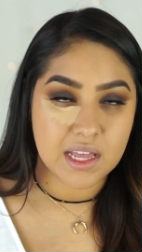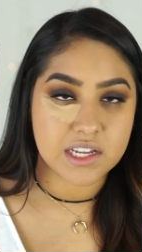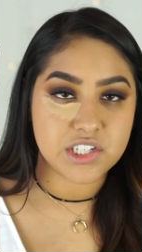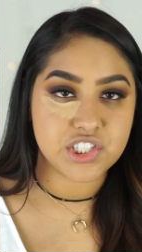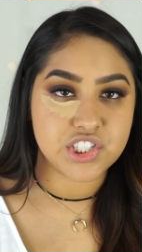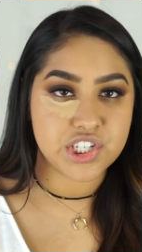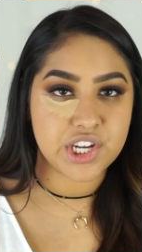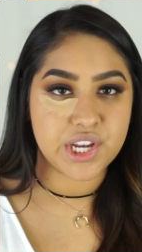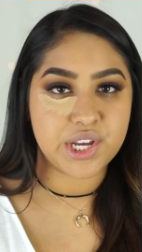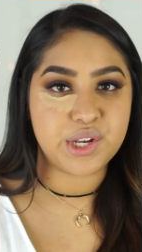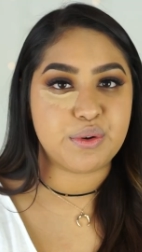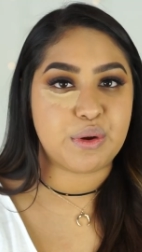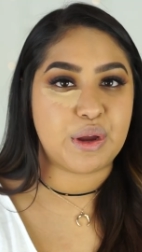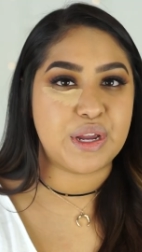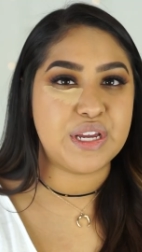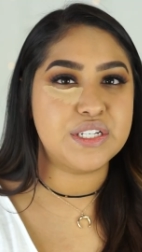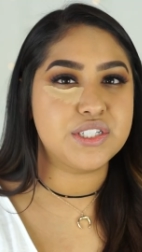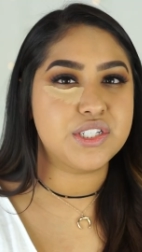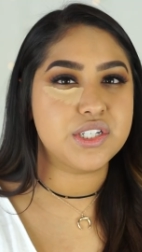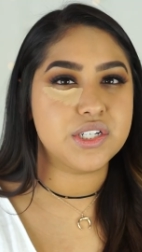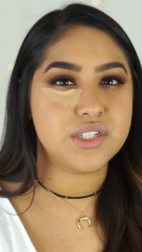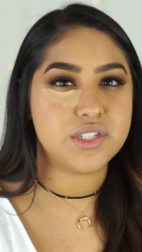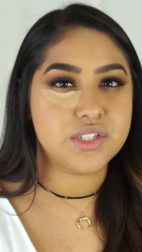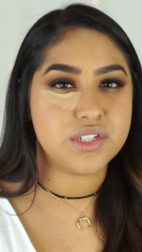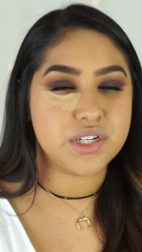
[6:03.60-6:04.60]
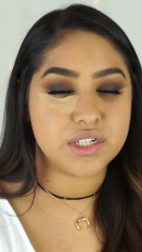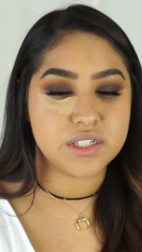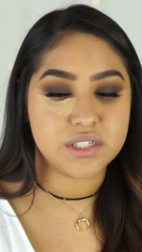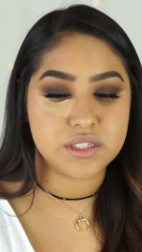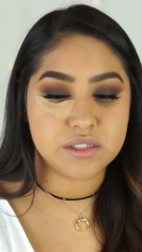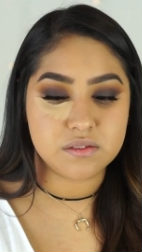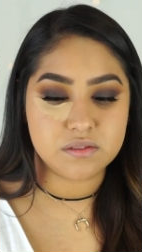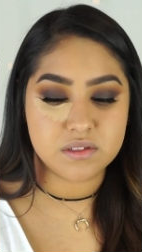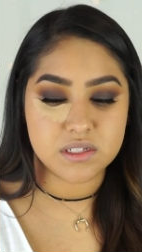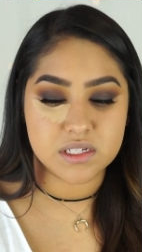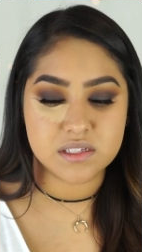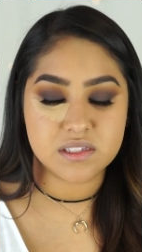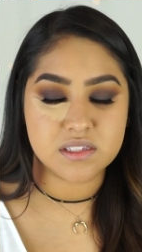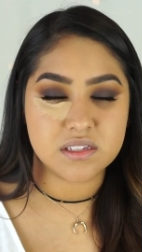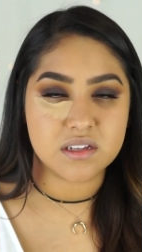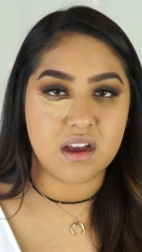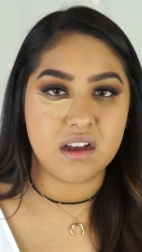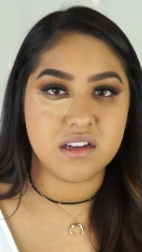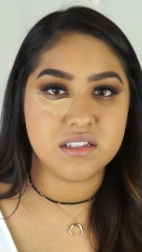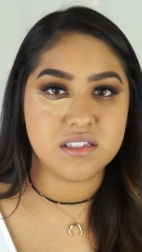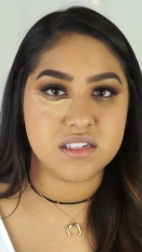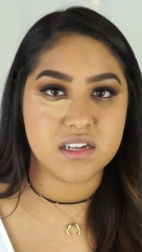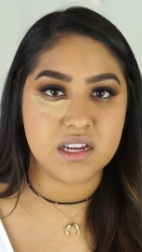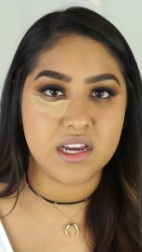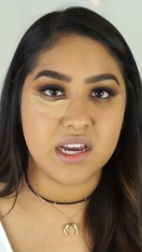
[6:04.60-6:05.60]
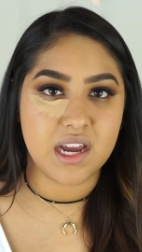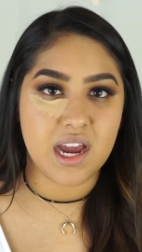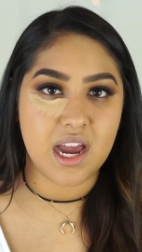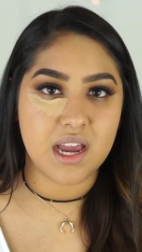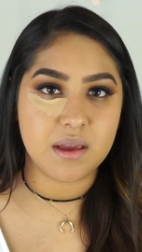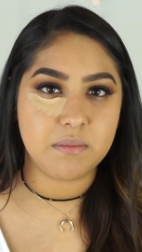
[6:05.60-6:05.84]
That shade range is just disgusting.